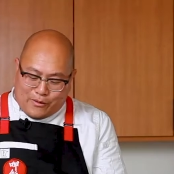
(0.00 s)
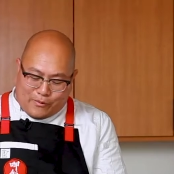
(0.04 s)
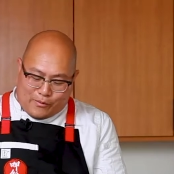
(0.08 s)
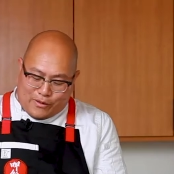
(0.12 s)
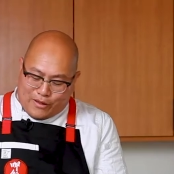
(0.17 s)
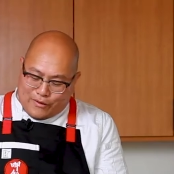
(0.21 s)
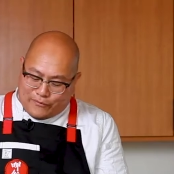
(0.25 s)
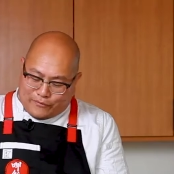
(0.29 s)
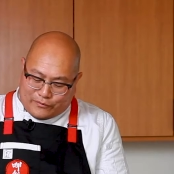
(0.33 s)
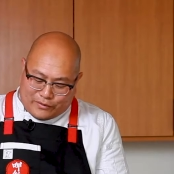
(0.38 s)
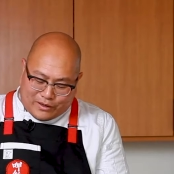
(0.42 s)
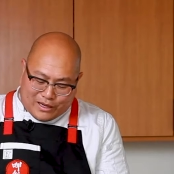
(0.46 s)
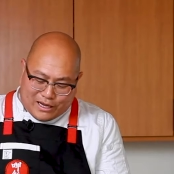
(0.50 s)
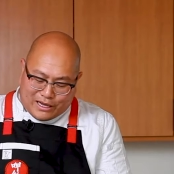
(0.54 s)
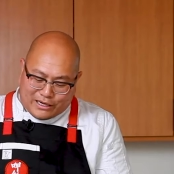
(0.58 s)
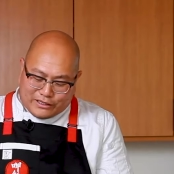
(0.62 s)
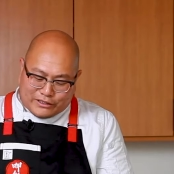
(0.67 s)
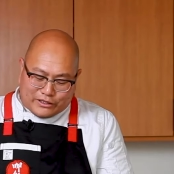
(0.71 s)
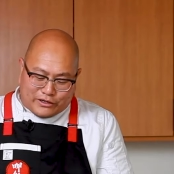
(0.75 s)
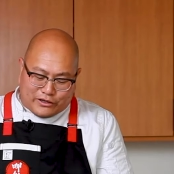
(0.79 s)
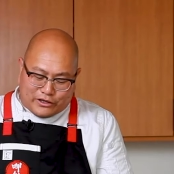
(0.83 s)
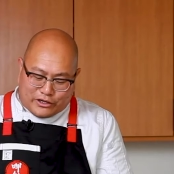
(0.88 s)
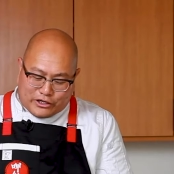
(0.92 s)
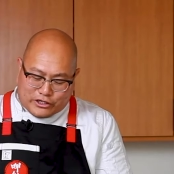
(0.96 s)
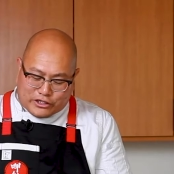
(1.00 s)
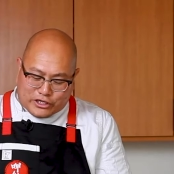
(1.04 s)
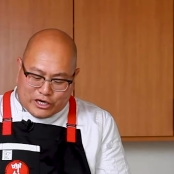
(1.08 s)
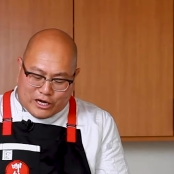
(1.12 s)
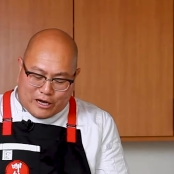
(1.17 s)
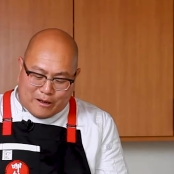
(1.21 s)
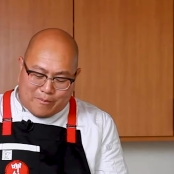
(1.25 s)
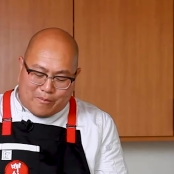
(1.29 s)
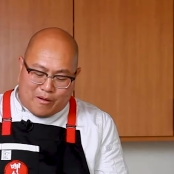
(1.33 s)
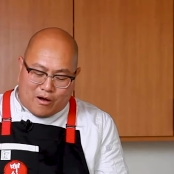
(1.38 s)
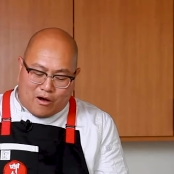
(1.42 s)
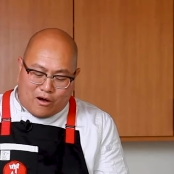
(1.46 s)
we have not done our
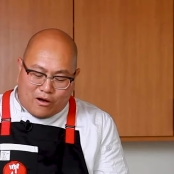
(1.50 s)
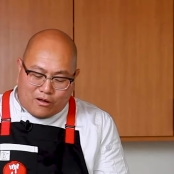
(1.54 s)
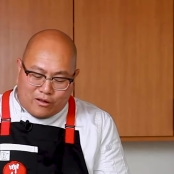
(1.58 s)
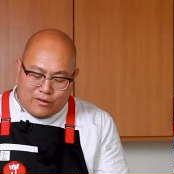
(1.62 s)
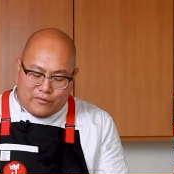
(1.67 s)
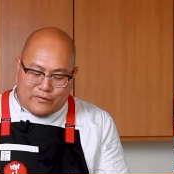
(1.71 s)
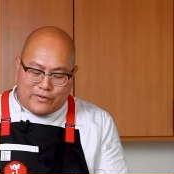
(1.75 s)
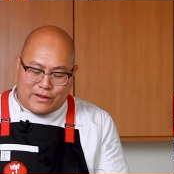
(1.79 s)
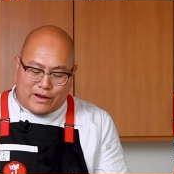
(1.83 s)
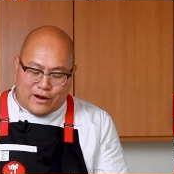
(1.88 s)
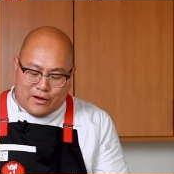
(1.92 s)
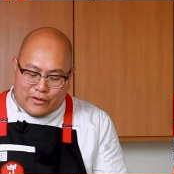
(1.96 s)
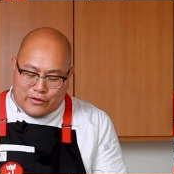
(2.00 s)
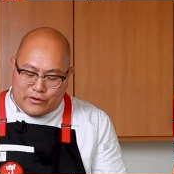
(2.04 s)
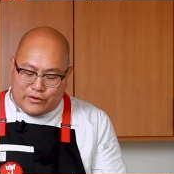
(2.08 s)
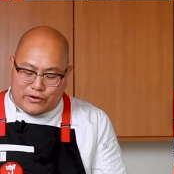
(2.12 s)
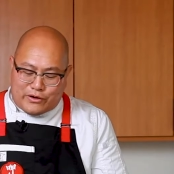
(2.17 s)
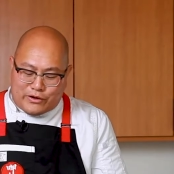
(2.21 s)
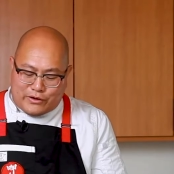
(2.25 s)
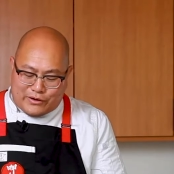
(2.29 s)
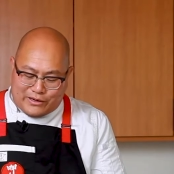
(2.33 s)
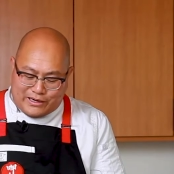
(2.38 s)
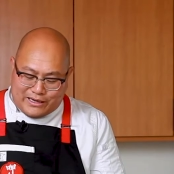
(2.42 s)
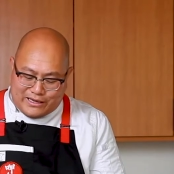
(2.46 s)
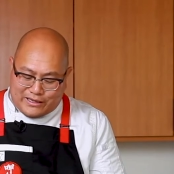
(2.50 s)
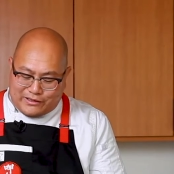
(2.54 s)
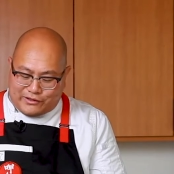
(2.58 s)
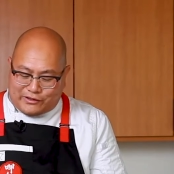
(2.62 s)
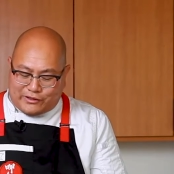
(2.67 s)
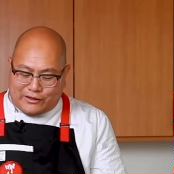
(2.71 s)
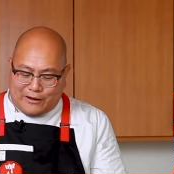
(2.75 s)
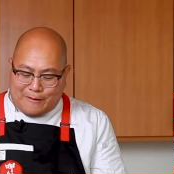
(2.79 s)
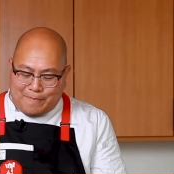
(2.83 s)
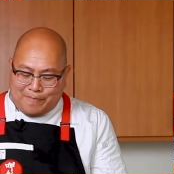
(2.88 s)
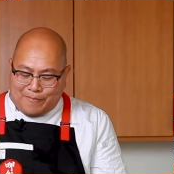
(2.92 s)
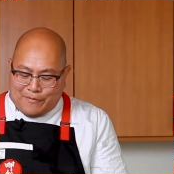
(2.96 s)
job. All of the other
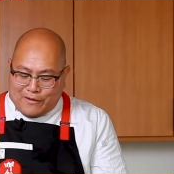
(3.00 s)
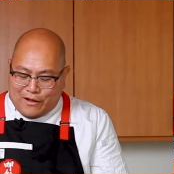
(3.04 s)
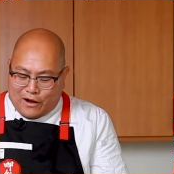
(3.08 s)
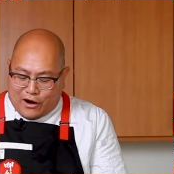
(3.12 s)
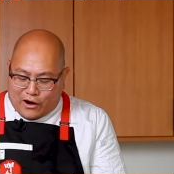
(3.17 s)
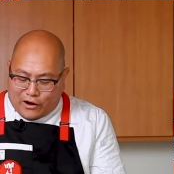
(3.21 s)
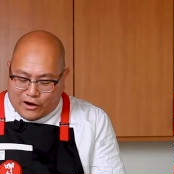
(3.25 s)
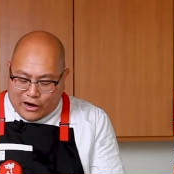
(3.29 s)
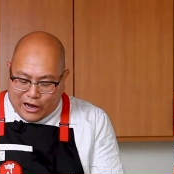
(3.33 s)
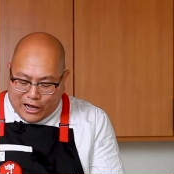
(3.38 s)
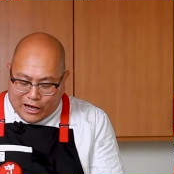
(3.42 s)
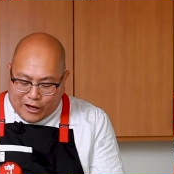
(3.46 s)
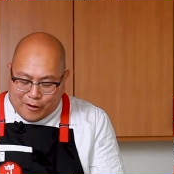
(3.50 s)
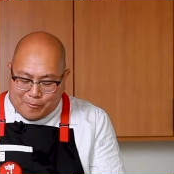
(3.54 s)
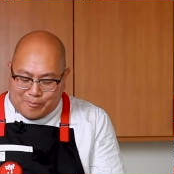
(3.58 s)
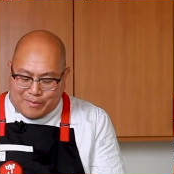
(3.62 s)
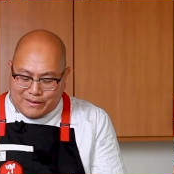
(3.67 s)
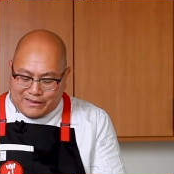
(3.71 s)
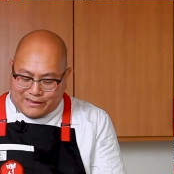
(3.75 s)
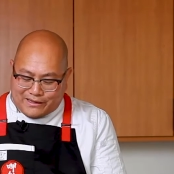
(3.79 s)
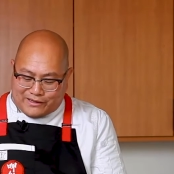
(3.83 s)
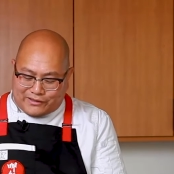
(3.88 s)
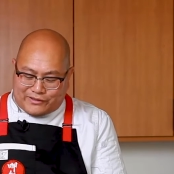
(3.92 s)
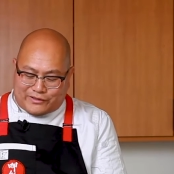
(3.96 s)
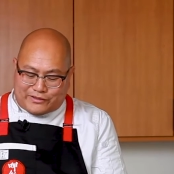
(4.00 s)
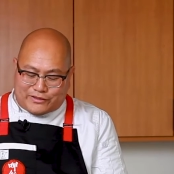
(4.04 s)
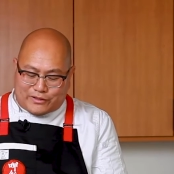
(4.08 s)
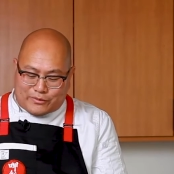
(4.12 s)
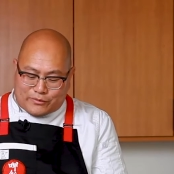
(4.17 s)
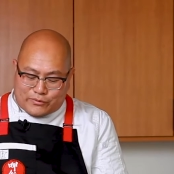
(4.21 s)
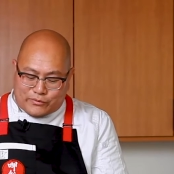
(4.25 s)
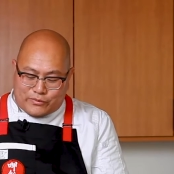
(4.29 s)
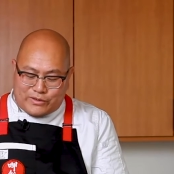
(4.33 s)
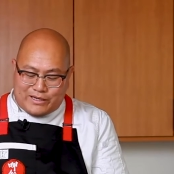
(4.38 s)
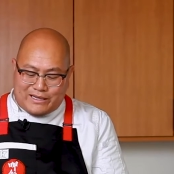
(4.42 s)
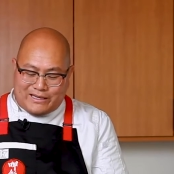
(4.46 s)
ingredients are helping us
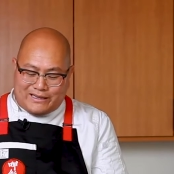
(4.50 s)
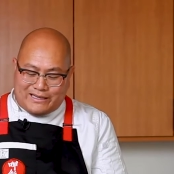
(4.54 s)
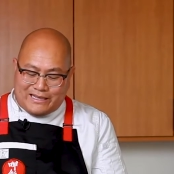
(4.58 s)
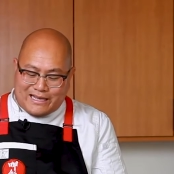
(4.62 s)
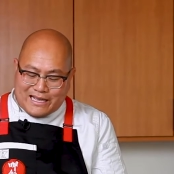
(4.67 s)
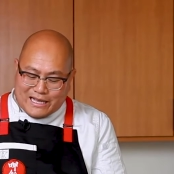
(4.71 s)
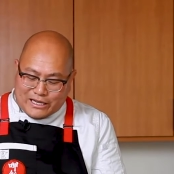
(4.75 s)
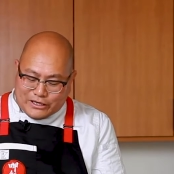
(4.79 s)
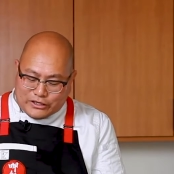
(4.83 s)
to really